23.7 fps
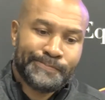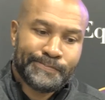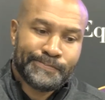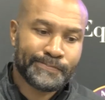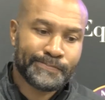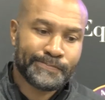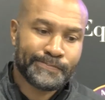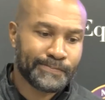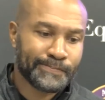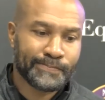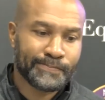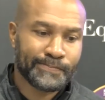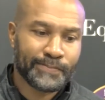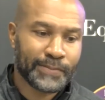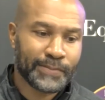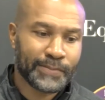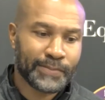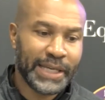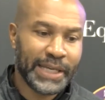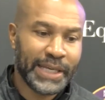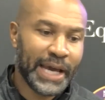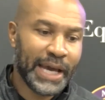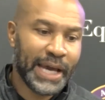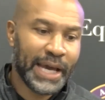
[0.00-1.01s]
yeah,
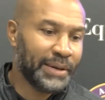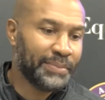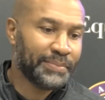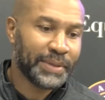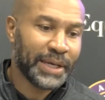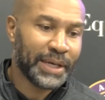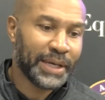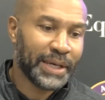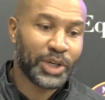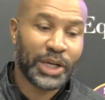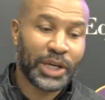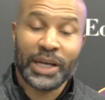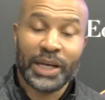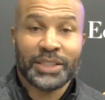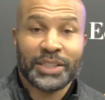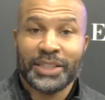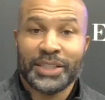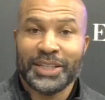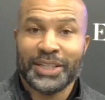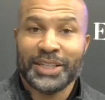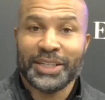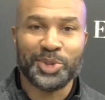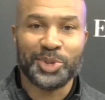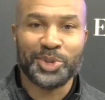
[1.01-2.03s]
I try not to get too
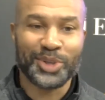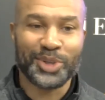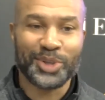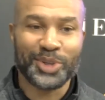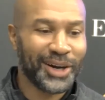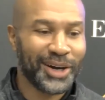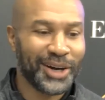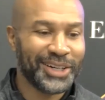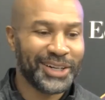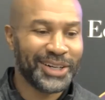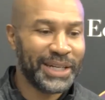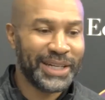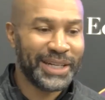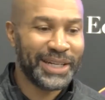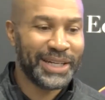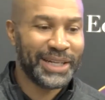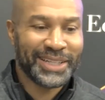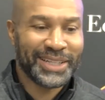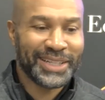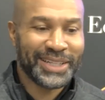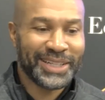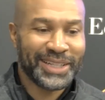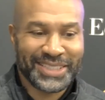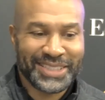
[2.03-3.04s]
caught up in it because it,
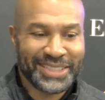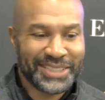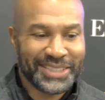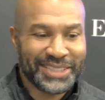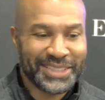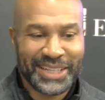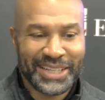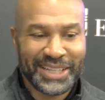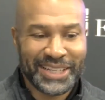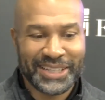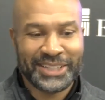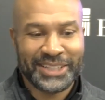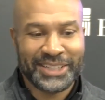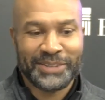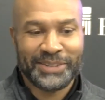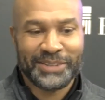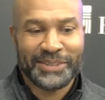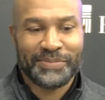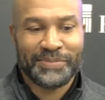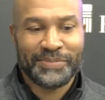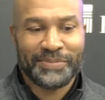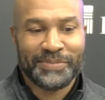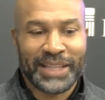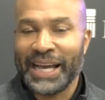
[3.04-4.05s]
like,
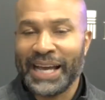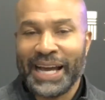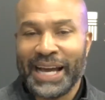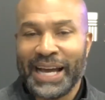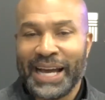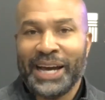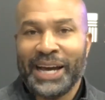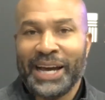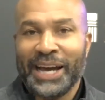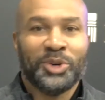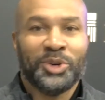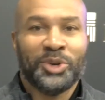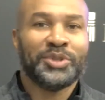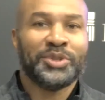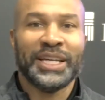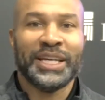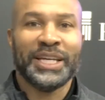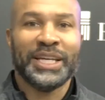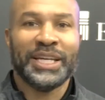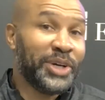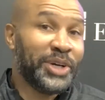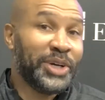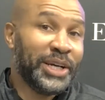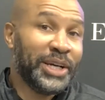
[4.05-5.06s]
I don't take the credit
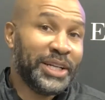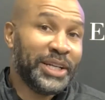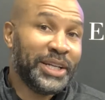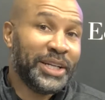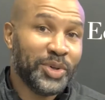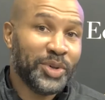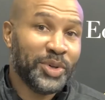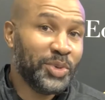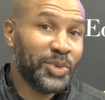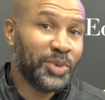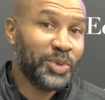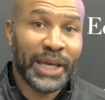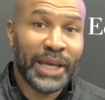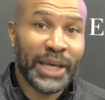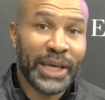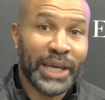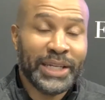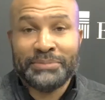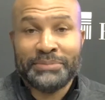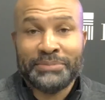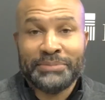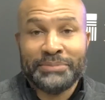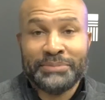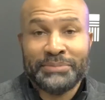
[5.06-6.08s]
when we win, and,
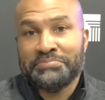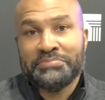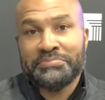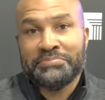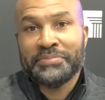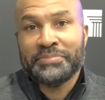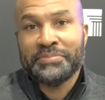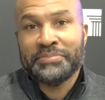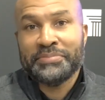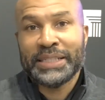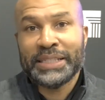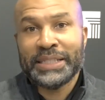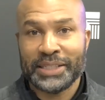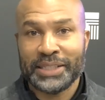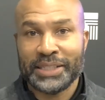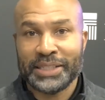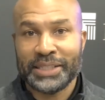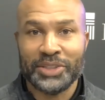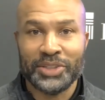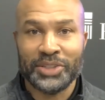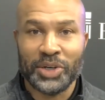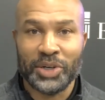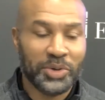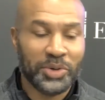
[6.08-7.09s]
you know,
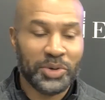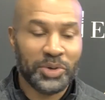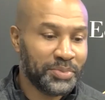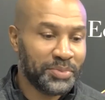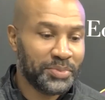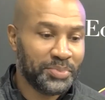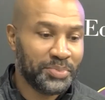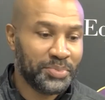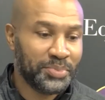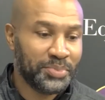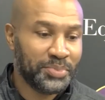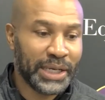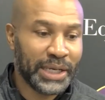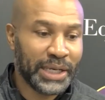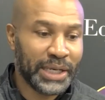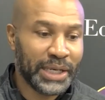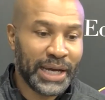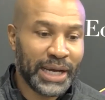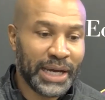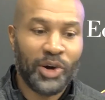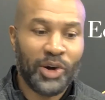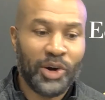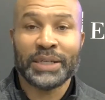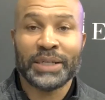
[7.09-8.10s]
but I hold
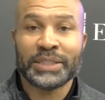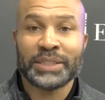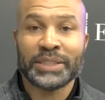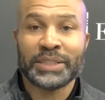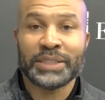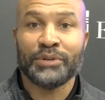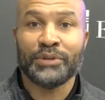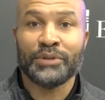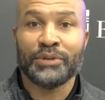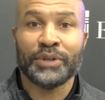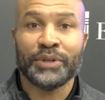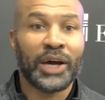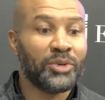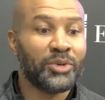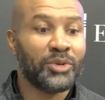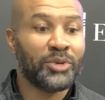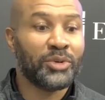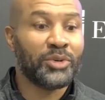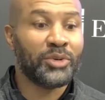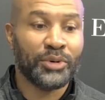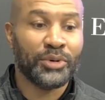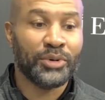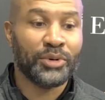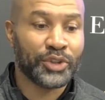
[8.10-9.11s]
myself accountable for
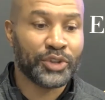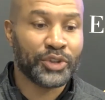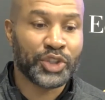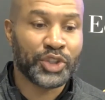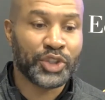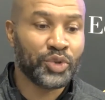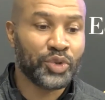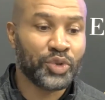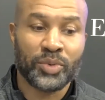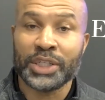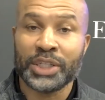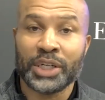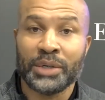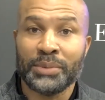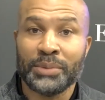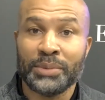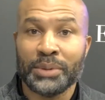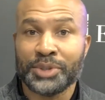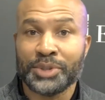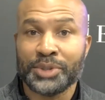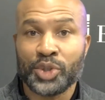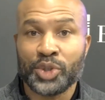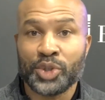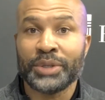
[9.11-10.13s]
sure when we come up short.
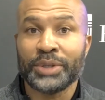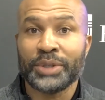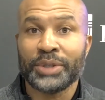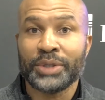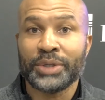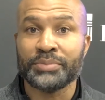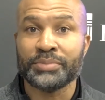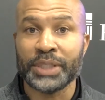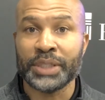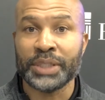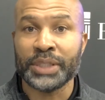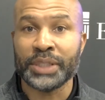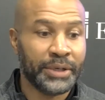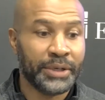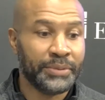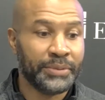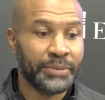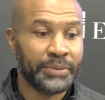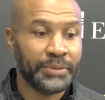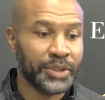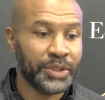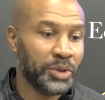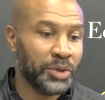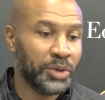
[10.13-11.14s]
And that, you know,
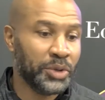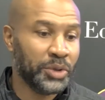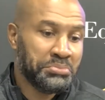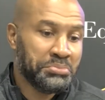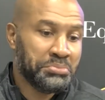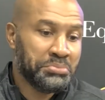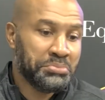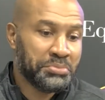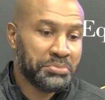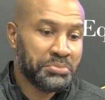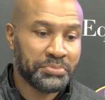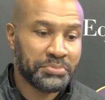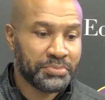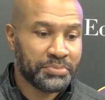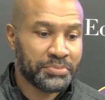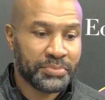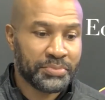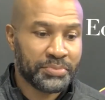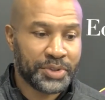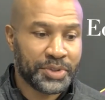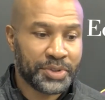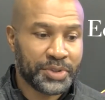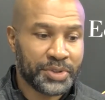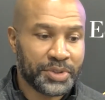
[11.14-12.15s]

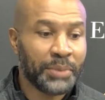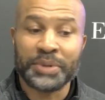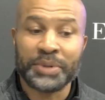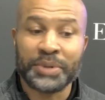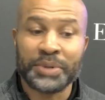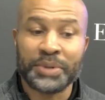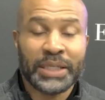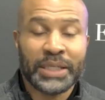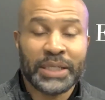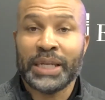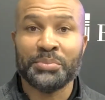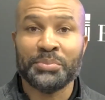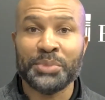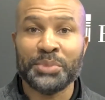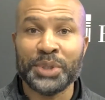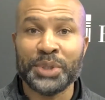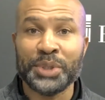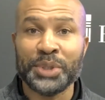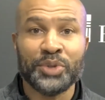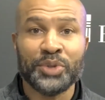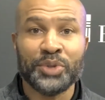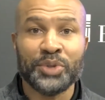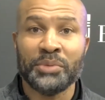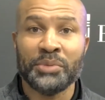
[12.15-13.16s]
something that I can be doing
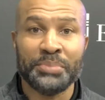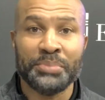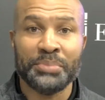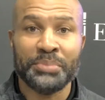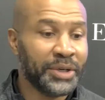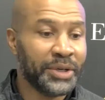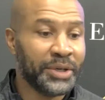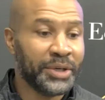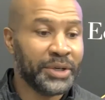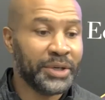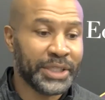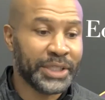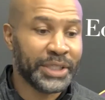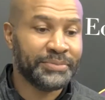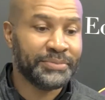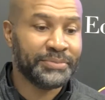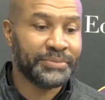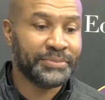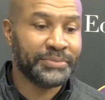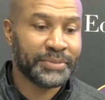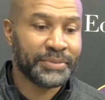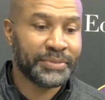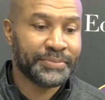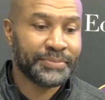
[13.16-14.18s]
better, and
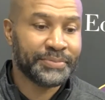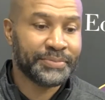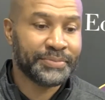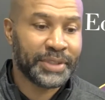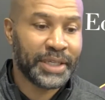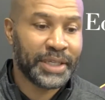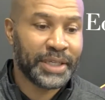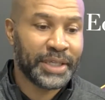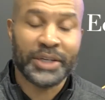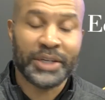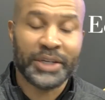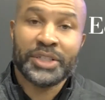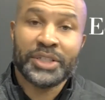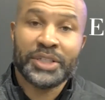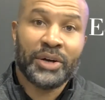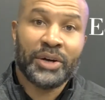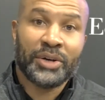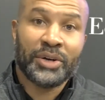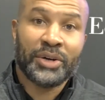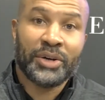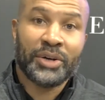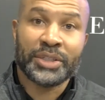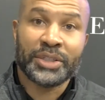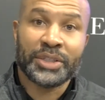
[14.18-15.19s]
guarantee I'll continue to
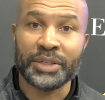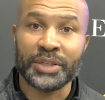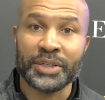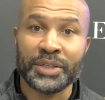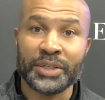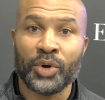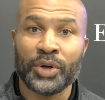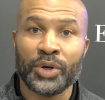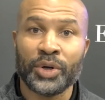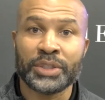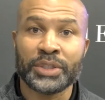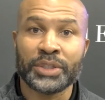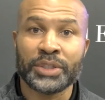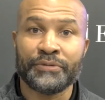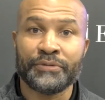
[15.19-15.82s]
work to figure it out.